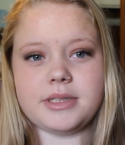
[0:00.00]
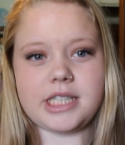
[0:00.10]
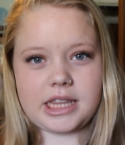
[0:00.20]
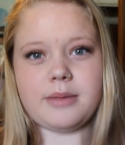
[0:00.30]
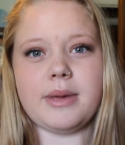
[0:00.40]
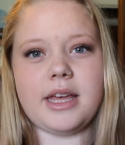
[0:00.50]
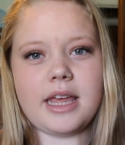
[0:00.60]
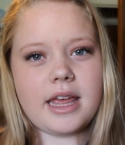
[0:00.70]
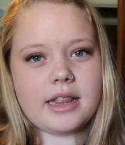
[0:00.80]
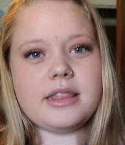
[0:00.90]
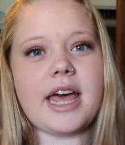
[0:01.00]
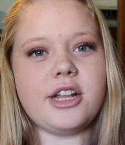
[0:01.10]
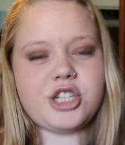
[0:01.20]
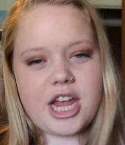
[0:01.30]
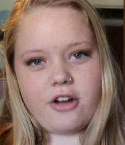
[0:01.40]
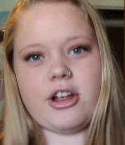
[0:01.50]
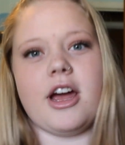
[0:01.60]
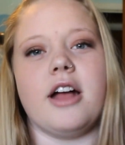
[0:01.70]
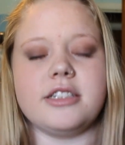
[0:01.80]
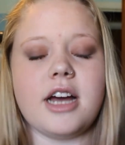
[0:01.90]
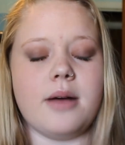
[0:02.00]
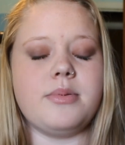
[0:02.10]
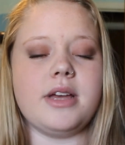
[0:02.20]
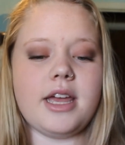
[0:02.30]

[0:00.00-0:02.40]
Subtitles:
to like the big ledge area on top.